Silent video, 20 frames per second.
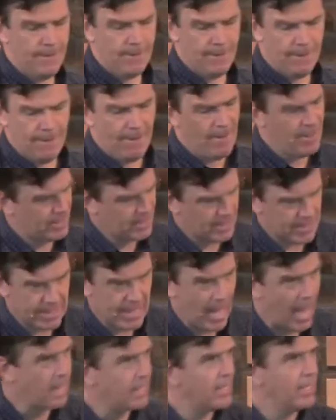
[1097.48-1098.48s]
And it's
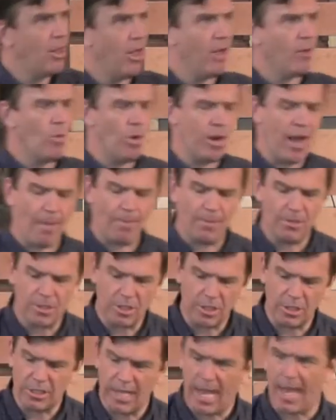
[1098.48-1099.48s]
exactly like what happens
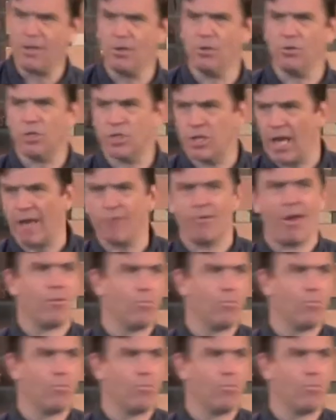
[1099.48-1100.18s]
in Daniel. Shadrach,